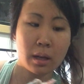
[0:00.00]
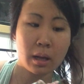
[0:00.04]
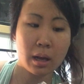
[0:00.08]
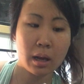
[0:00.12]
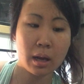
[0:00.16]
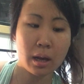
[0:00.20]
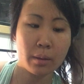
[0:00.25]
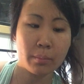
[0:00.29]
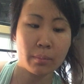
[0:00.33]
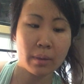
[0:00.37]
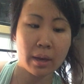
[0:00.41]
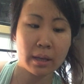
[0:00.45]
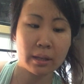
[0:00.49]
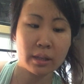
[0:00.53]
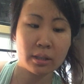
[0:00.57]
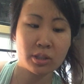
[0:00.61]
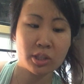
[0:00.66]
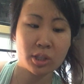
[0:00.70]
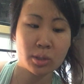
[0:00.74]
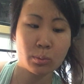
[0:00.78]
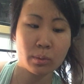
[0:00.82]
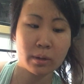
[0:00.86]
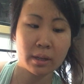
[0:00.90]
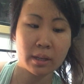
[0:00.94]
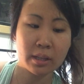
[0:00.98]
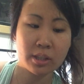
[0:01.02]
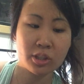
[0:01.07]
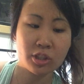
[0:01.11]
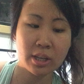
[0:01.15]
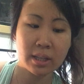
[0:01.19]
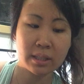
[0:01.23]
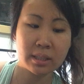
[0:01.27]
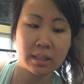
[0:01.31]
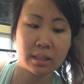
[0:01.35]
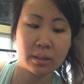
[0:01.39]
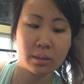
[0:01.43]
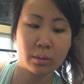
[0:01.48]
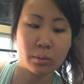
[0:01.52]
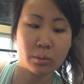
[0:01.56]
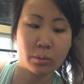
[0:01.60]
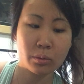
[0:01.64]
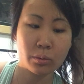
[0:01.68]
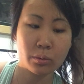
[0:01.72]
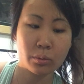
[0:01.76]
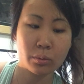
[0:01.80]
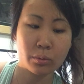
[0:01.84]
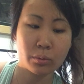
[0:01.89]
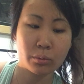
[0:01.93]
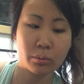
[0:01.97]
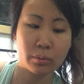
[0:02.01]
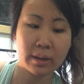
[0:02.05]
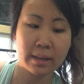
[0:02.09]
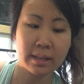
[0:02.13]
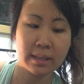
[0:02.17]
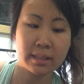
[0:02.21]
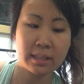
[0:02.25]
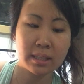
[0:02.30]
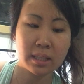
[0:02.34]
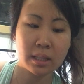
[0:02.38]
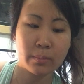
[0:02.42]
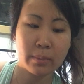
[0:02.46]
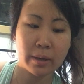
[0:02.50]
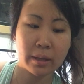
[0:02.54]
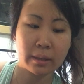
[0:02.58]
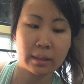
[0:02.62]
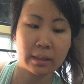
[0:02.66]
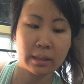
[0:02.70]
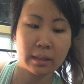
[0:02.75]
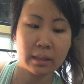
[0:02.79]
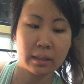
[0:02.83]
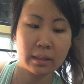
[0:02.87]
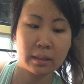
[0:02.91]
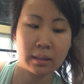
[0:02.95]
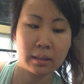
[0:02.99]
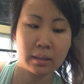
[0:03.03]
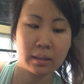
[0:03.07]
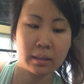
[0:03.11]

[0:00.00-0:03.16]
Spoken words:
And you just want to inject it right into the belly